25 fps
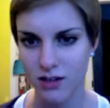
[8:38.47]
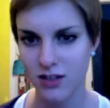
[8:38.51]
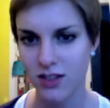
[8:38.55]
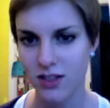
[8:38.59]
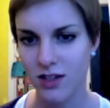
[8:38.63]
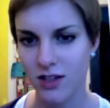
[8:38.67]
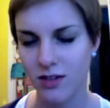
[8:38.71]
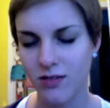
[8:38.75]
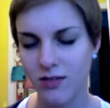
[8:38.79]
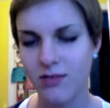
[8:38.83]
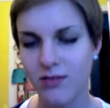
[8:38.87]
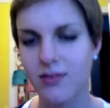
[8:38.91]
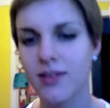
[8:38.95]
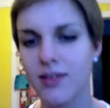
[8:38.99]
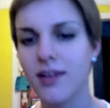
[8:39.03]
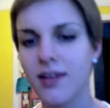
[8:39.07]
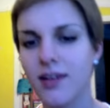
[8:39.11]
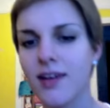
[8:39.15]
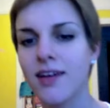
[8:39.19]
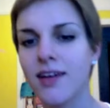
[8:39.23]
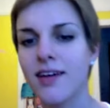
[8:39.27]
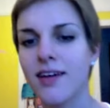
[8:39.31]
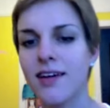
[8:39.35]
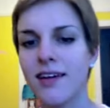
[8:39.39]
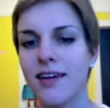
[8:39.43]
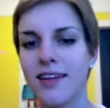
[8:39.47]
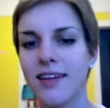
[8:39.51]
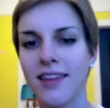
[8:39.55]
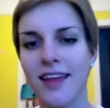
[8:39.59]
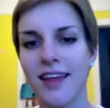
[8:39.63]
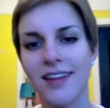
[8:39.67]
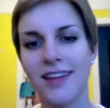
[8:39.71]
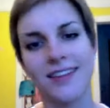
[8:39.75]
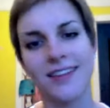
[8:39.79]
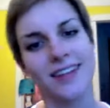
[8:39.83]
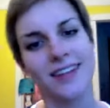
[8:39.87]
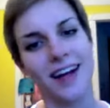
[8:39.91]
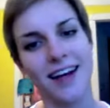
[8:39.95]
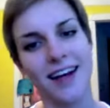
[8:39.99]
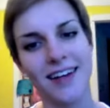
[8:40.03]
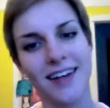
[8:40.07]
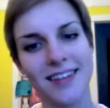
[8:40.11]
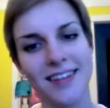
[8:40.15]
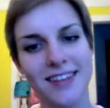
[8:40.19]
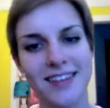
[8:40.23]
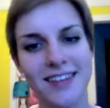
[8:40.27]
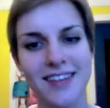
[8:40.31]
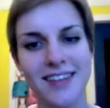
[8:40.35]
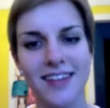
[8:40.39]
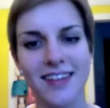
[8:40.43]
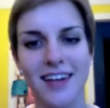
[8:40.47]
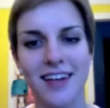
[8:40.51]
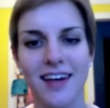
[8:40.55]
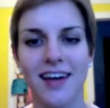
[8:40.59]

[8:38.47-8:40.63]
so that's nice.